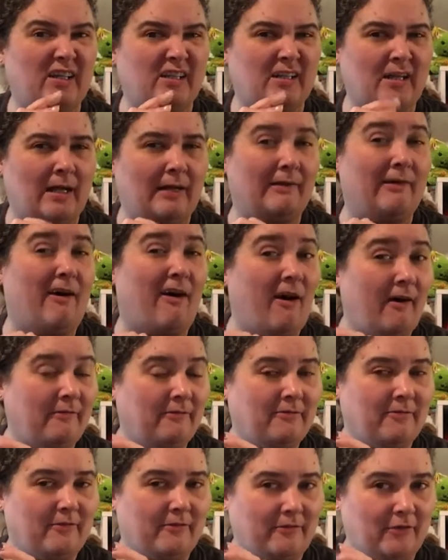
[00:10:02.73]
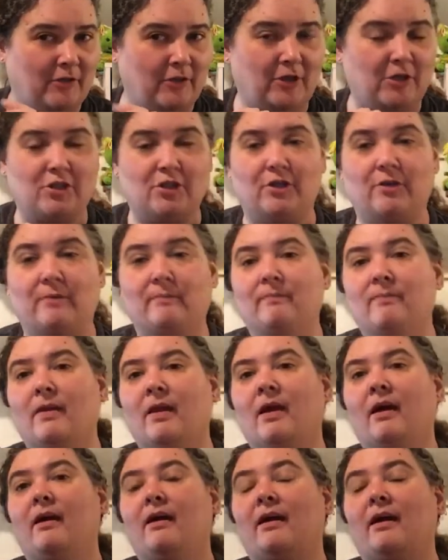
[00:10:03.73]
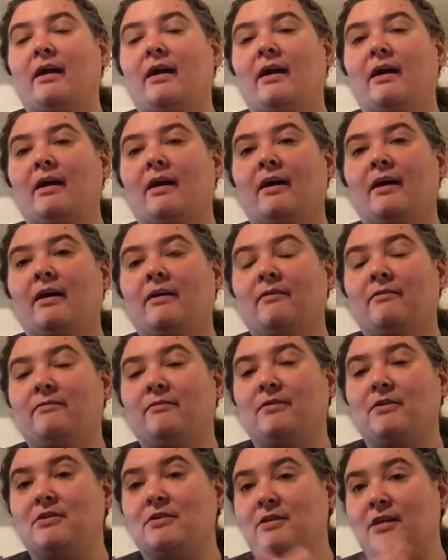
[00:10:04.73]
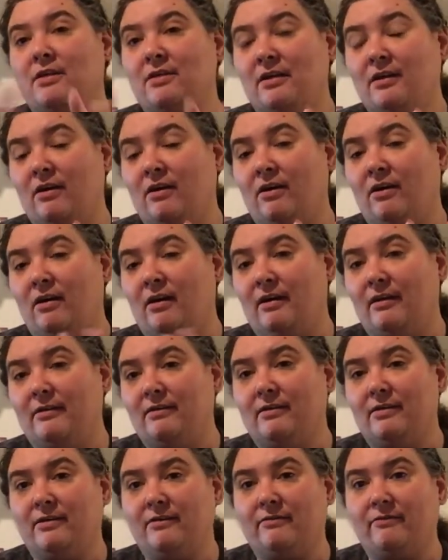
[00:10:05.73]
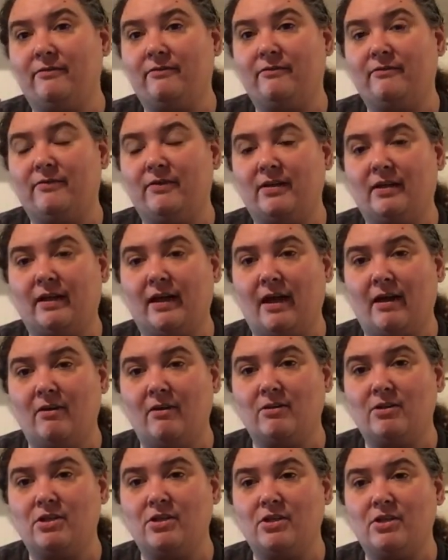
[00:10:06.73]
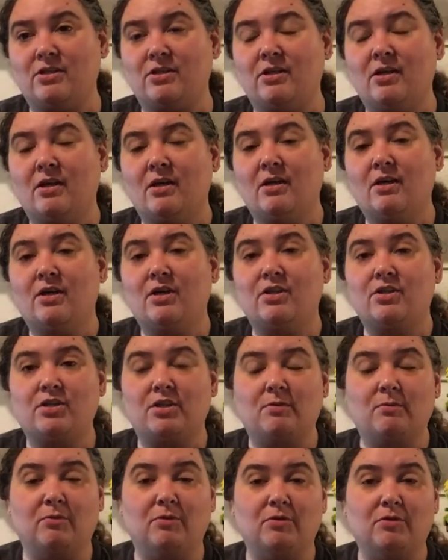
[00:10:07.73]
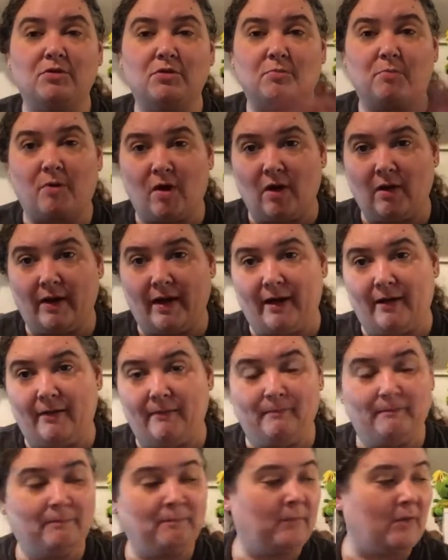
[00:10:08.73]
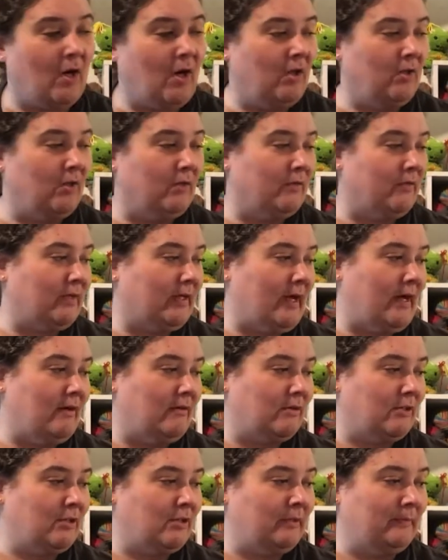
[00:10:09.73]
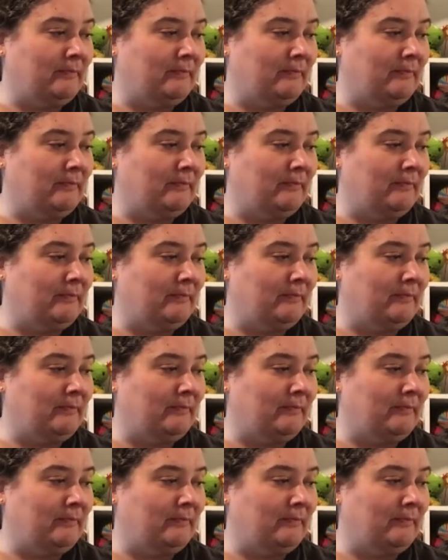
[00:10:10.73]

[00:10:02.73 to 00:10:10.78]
Dane, off the furniture. If there's nothing on the couches, she will sprawl out all over the couch.